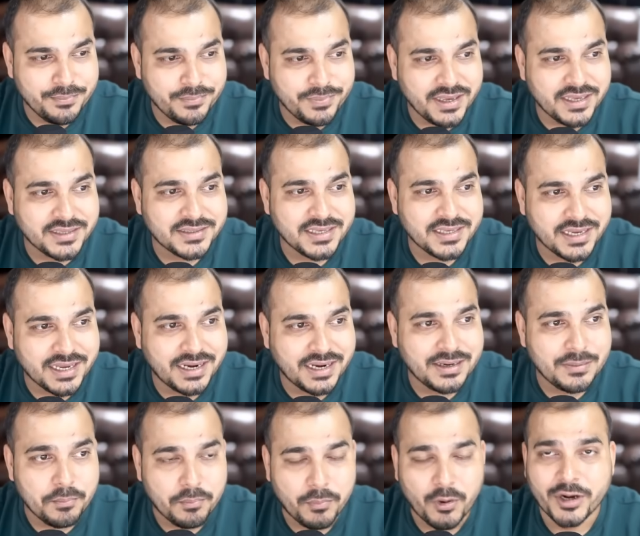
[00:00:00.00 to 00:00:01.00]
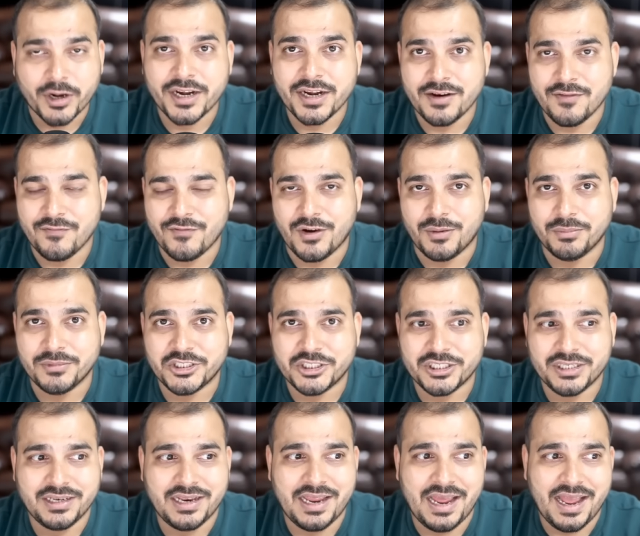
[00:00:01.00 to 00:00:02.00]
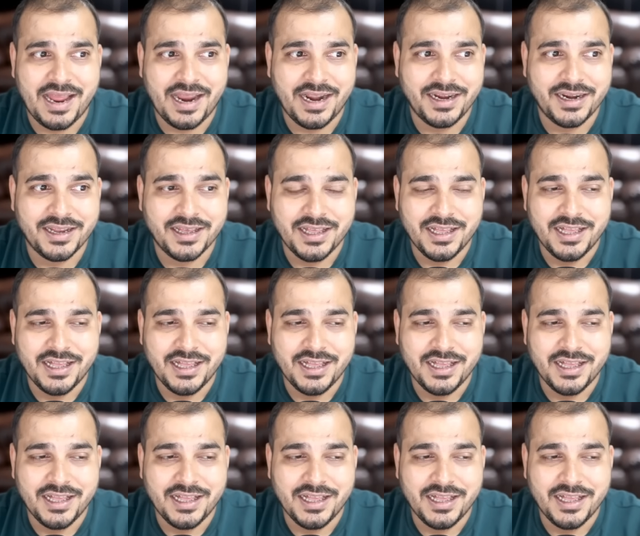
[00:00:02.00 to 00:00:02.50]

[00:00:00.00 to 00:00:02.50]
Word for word: basic and important information and